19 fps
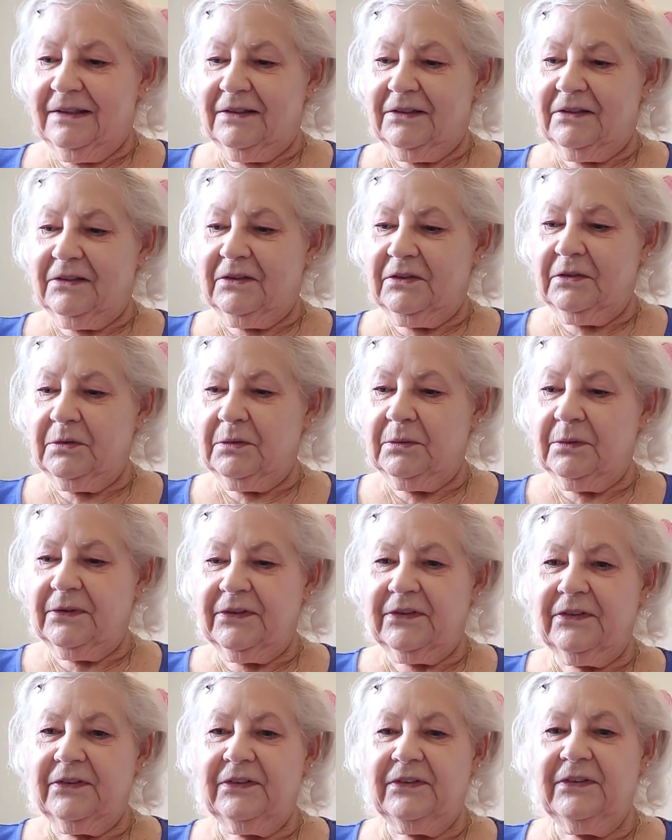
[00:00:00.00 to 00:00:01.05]
So we'll
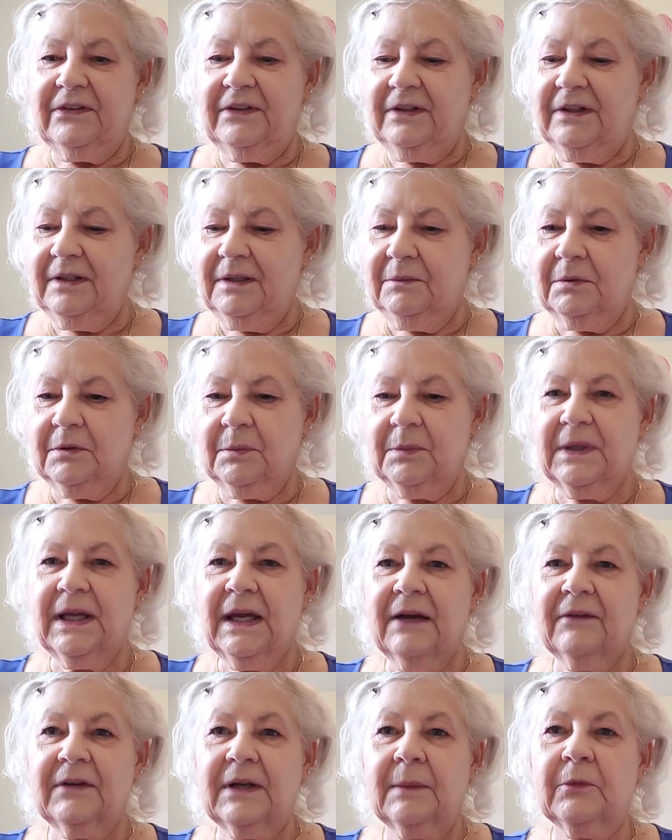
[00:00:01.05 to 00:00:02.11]
see what we
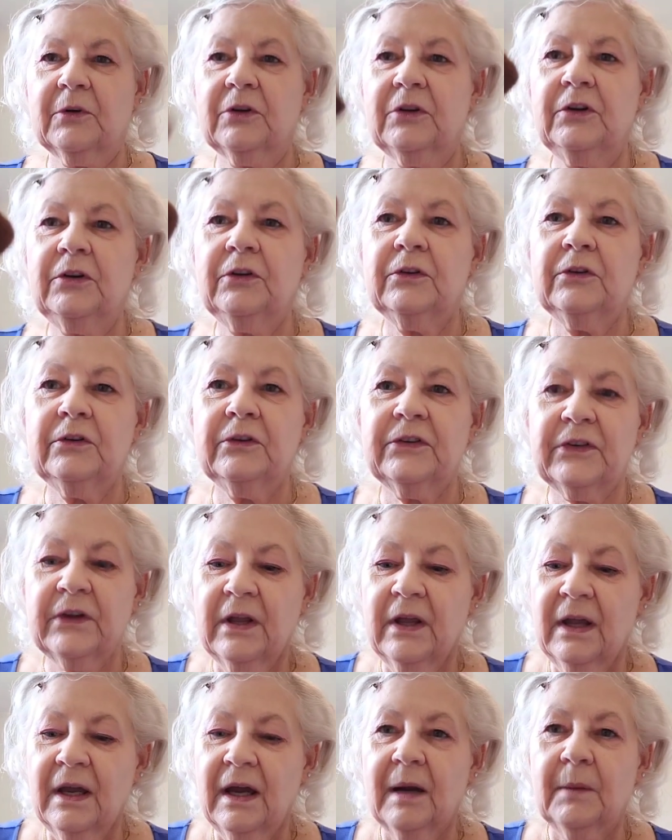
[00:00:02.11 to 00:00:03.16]
have, and I'm going to use
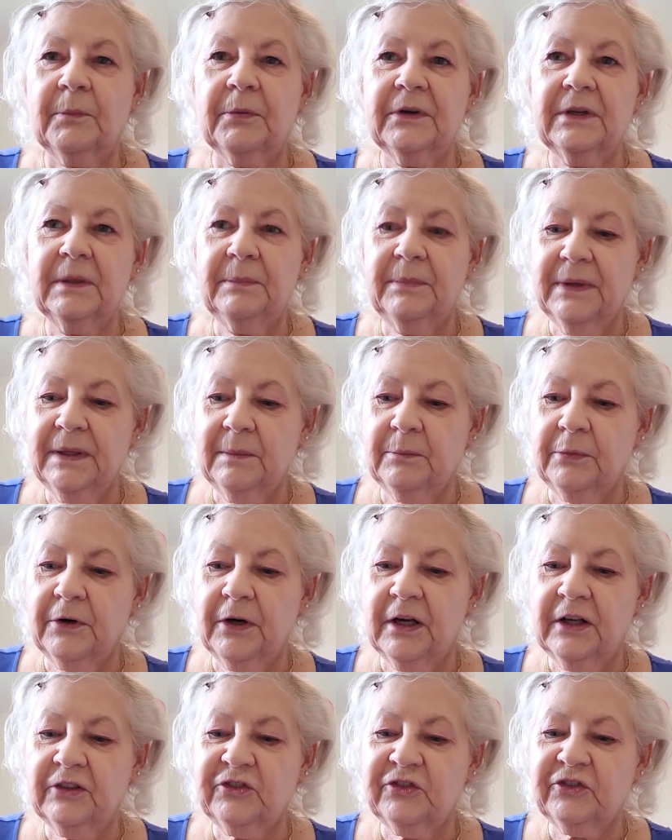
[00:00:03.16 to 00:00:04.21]
a pretty big
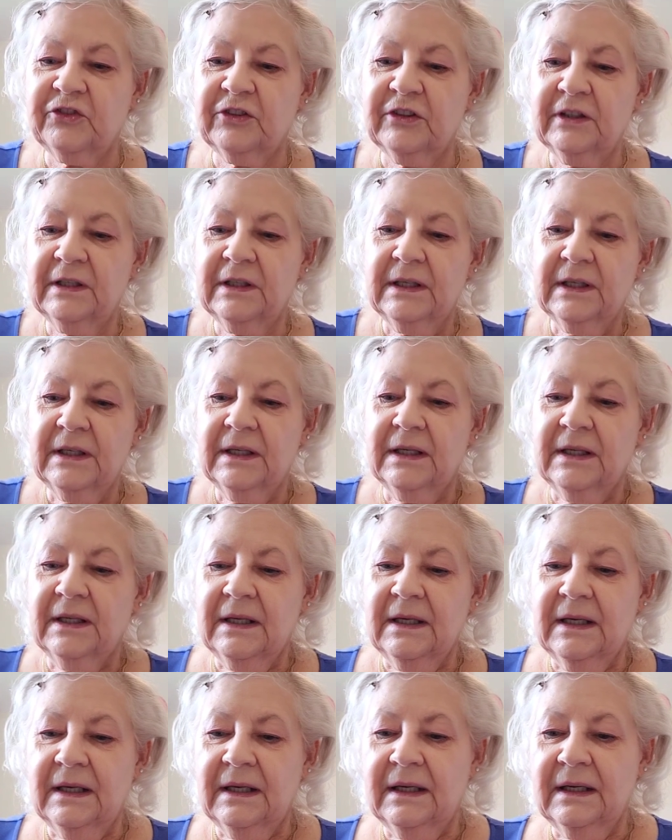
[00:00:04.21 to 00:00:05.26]
brush,
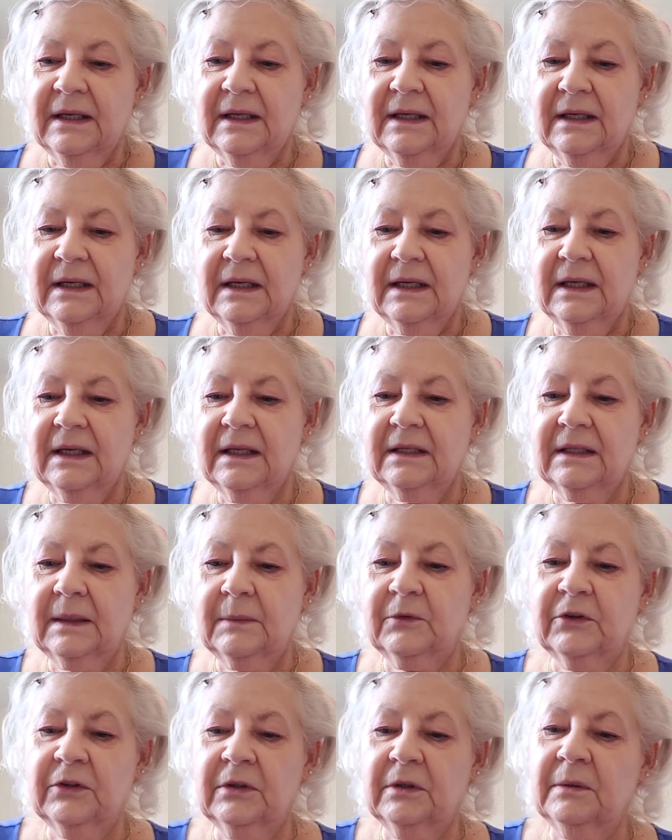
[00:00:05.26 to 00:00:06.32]
and
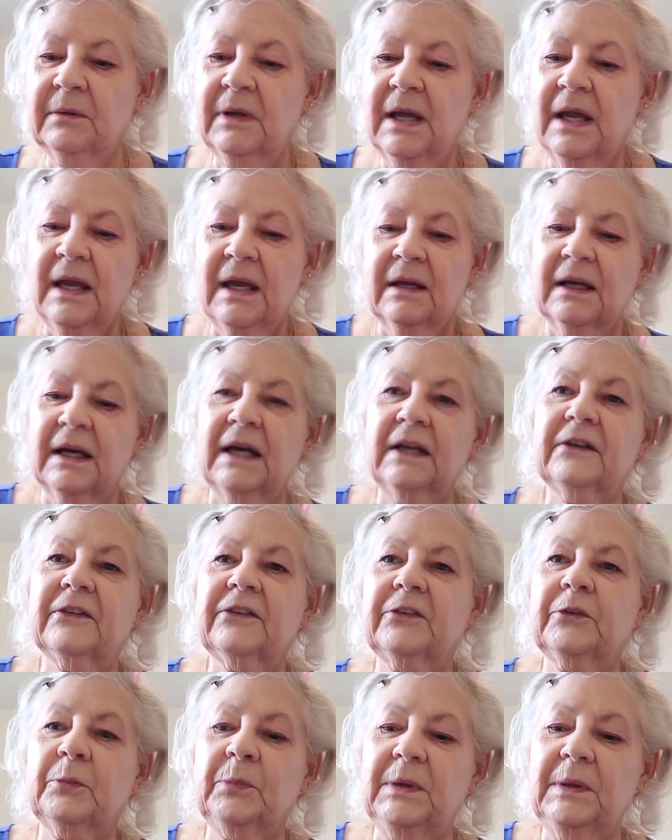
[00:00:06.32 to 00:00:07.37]
I'm going to kind
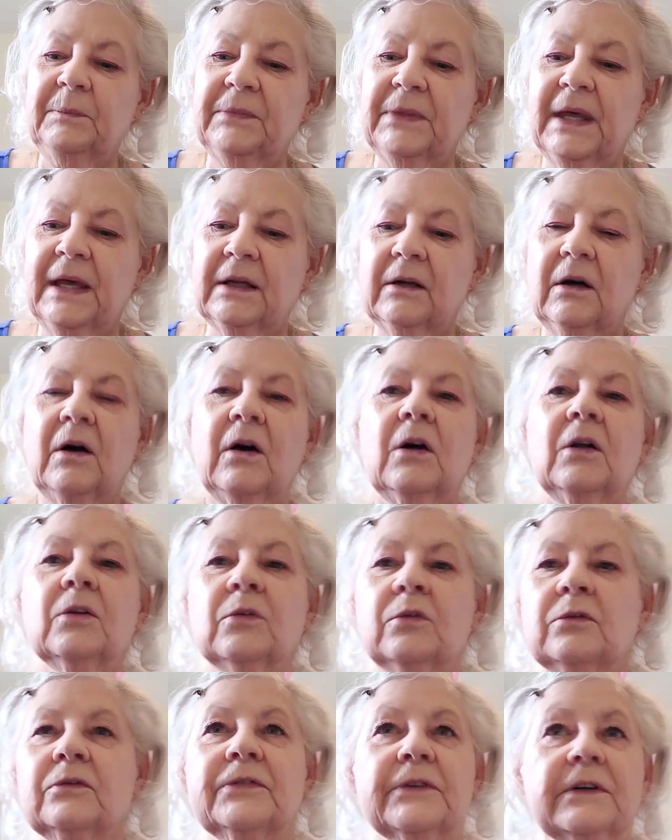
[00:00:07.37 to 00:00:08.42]
of sweep that
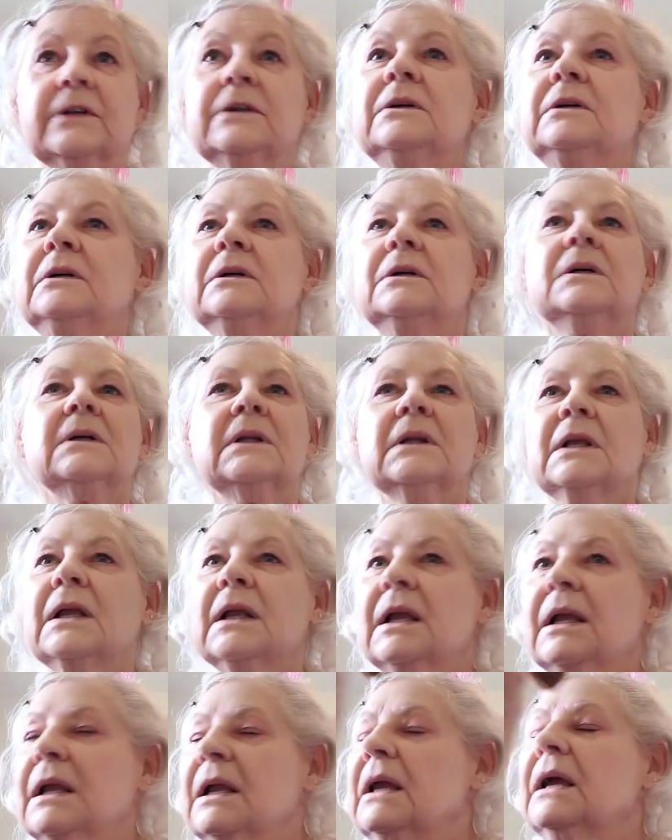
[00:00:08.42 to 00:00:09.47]
all over,
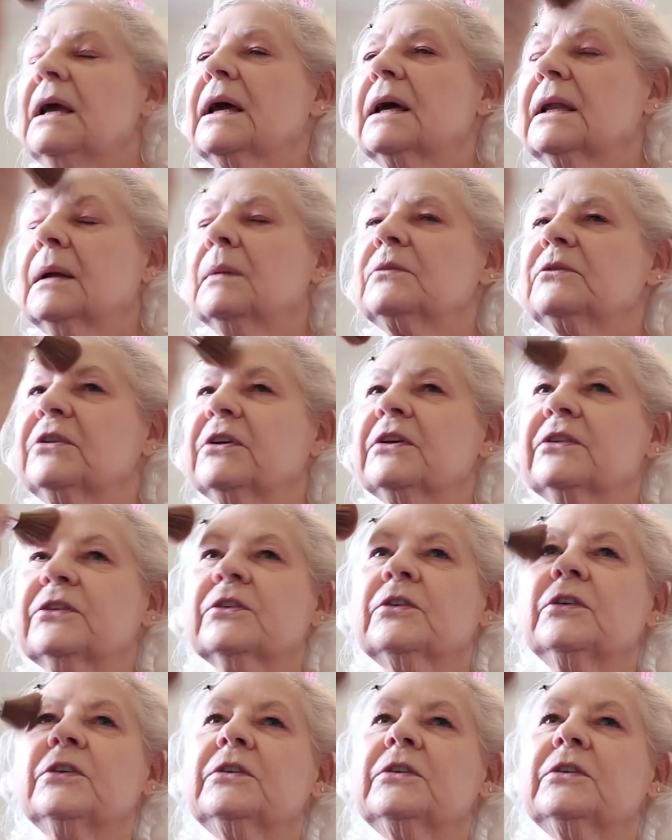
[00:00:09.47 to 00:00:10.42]
and I'm just